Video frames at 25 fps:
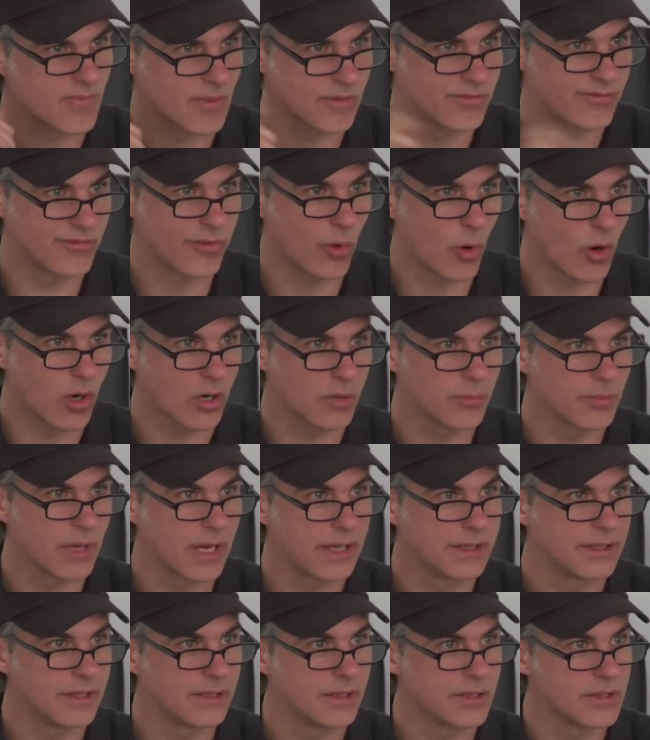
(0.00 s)
form
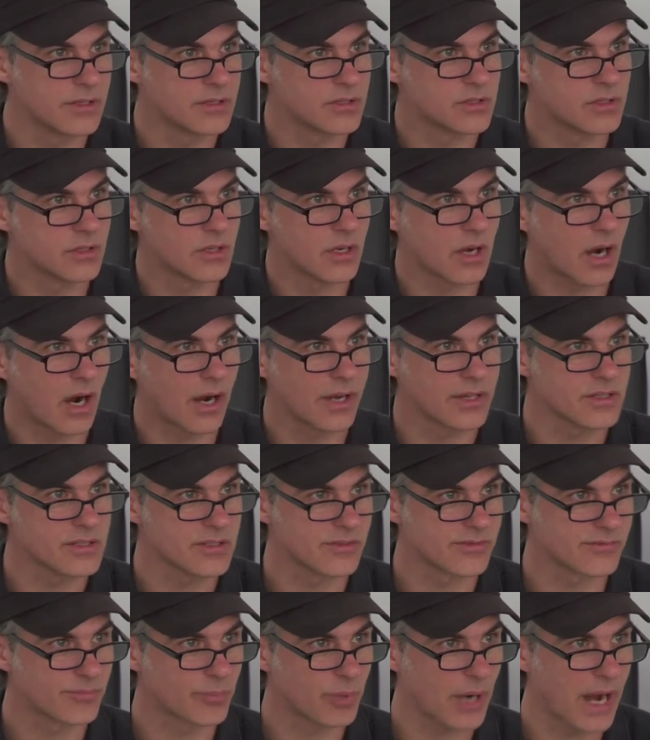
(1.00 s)
and in its kinds
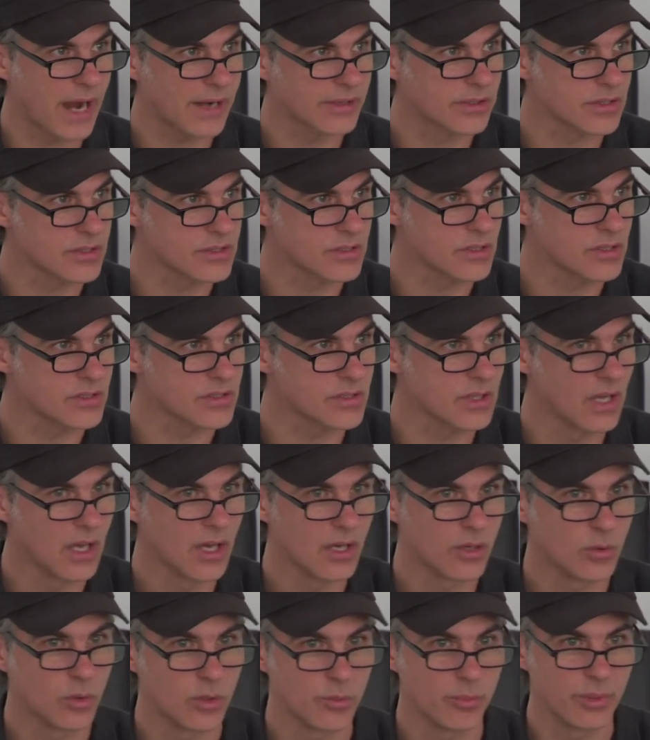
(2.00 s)
of practices
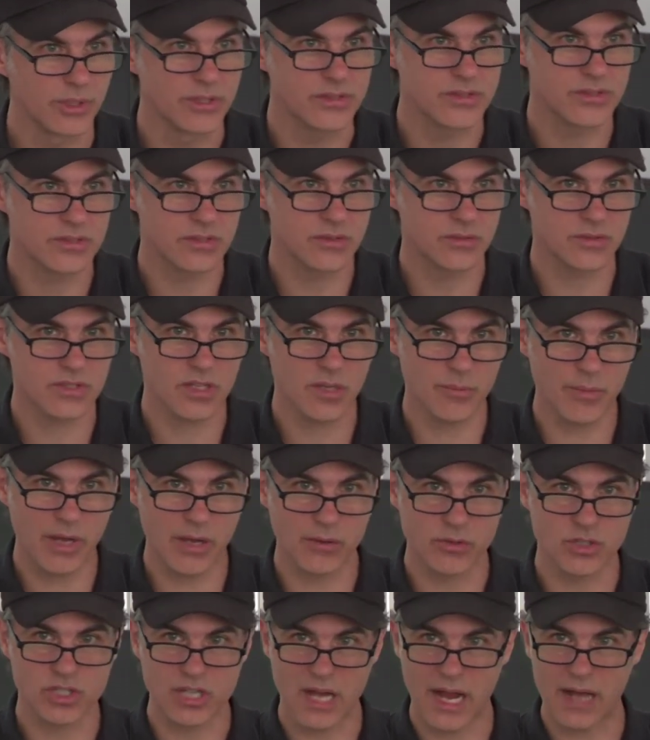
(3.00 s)
would be
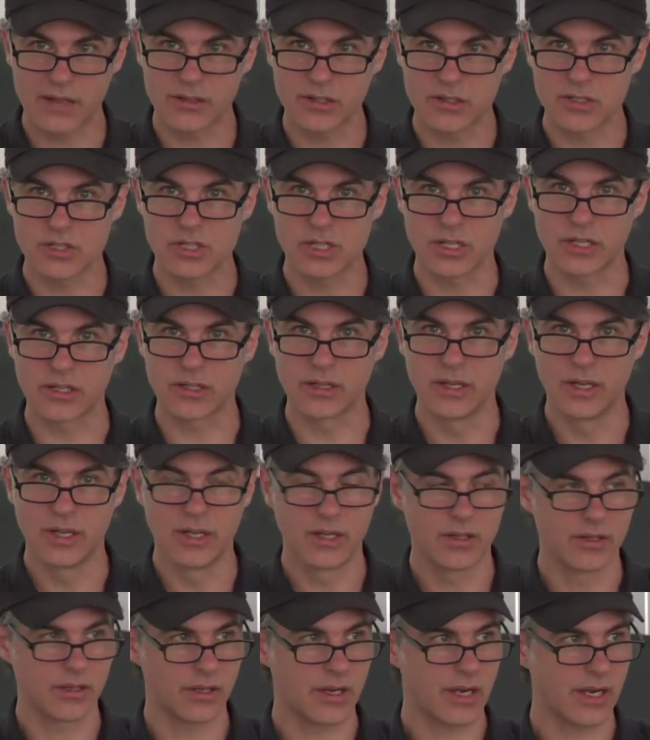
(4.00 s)
somehow challenging
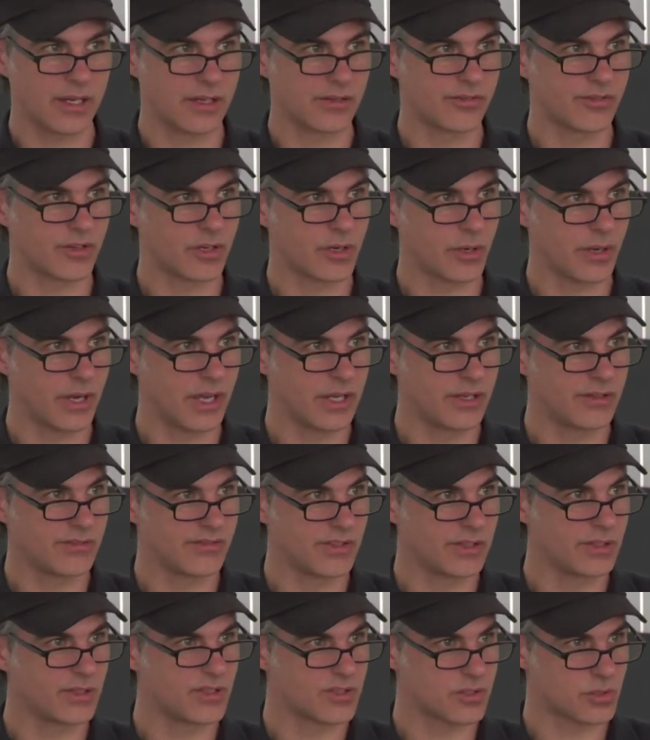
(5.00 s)
the kind of
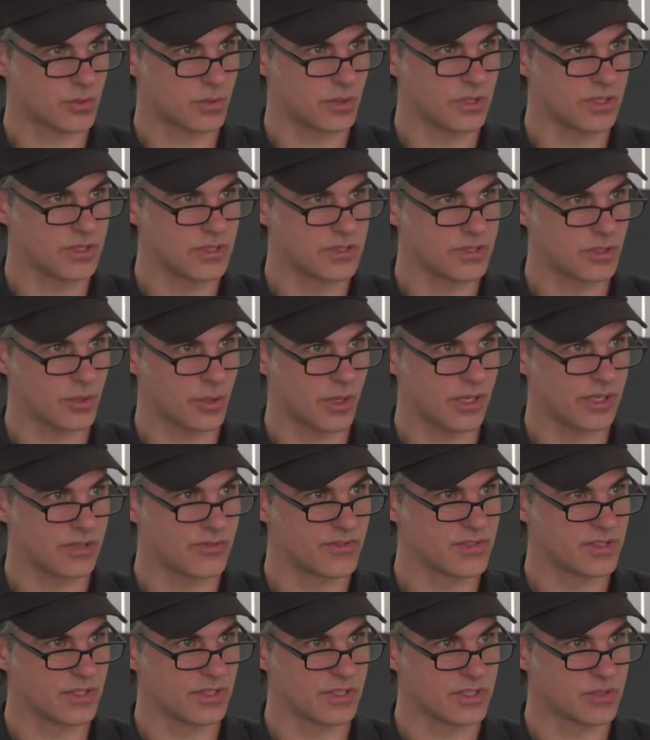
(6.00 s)
creative industries,
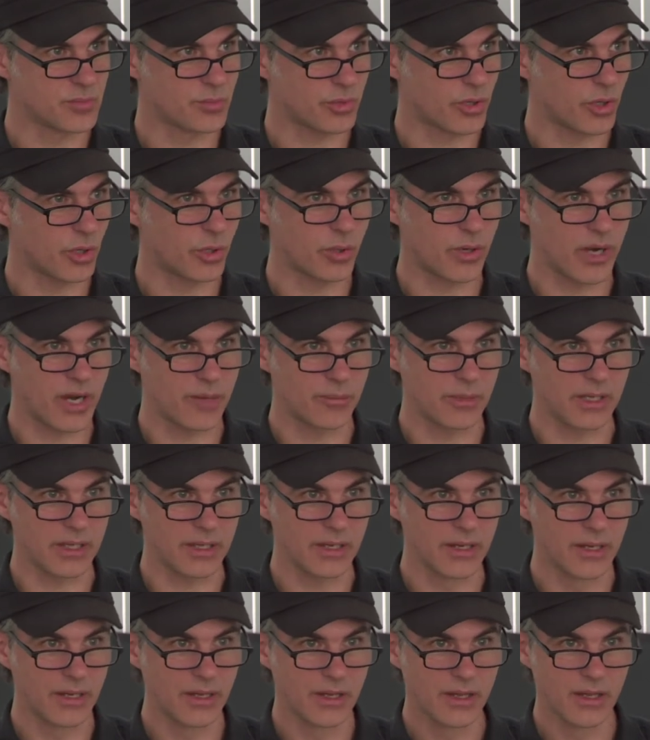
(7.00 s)
creative cities
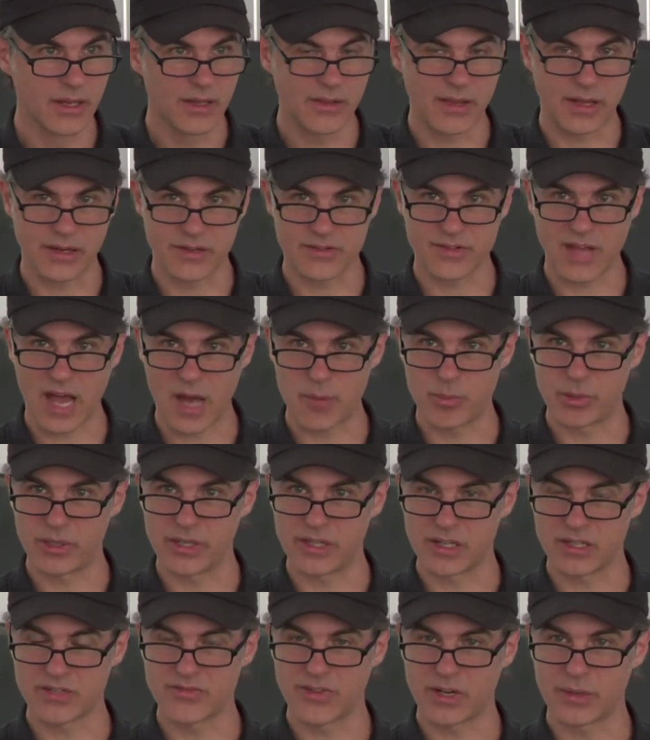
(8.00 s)
programming that is
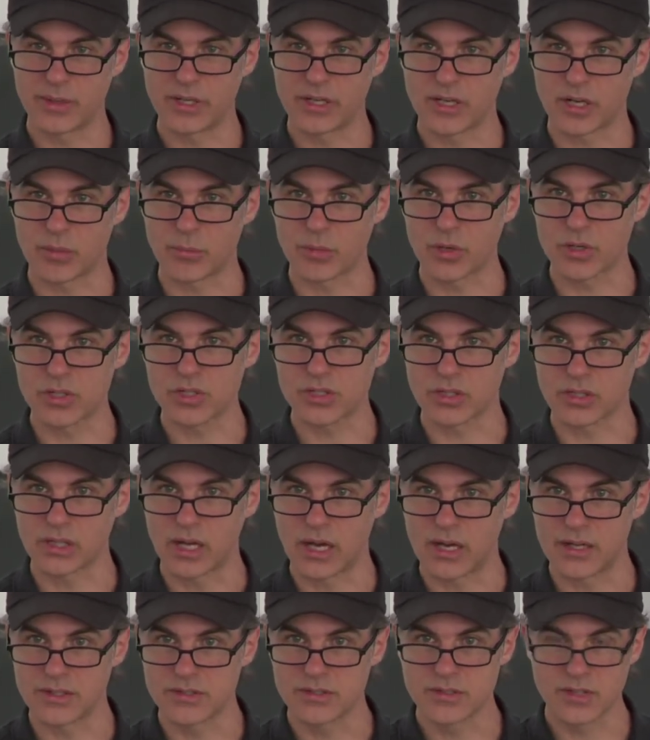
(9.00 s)
happening. It's very
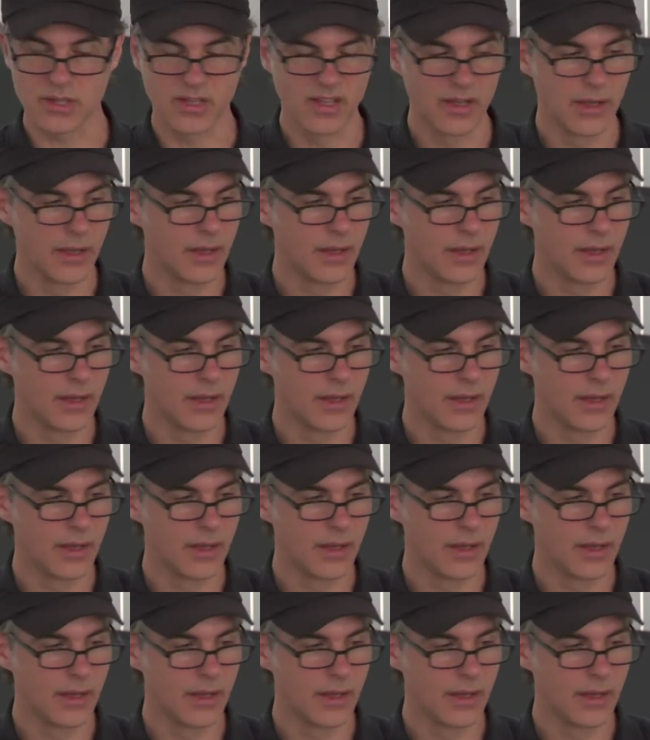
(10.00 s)
commercialized.